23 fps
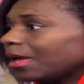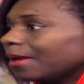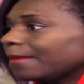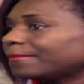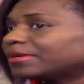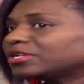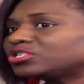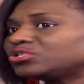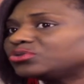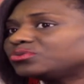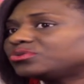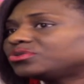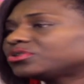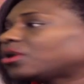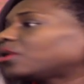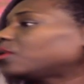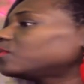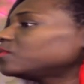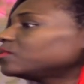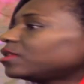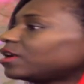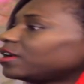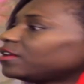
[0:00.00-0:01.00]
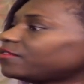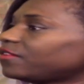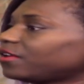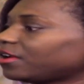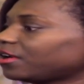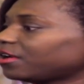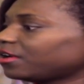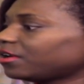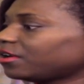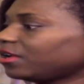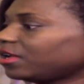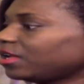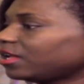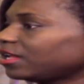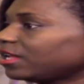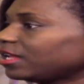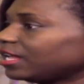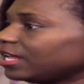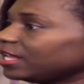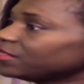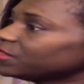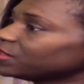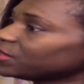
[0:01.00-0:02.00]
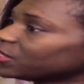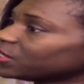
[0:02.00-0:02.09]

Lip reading: but you don't love her in the